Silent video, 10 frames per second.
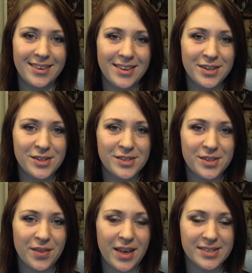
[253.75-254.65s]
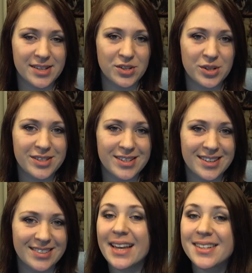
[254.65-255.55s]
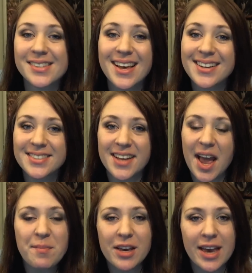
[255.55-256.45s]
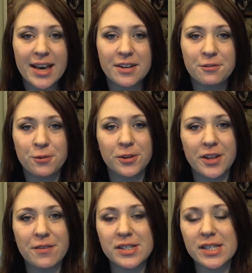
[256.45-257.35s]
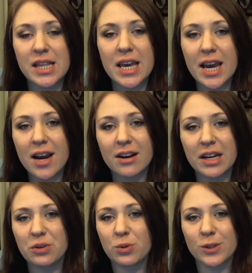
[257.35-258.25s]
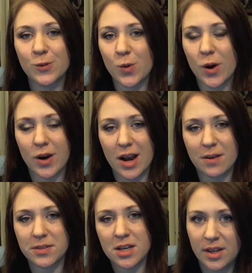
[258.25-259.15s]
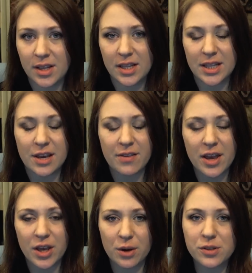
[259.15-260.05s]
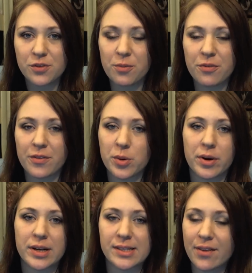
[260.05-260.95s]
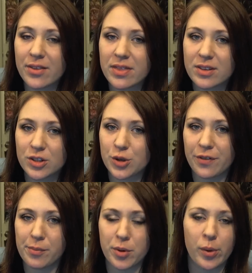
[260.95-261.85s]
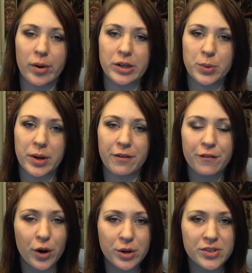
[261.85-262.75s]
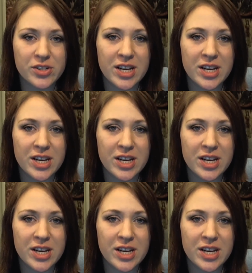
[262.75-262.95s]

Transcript: So that's interesting. It's that time again for Love is in the Air in World of Warcraft. The event goes from February 7th to February 21st,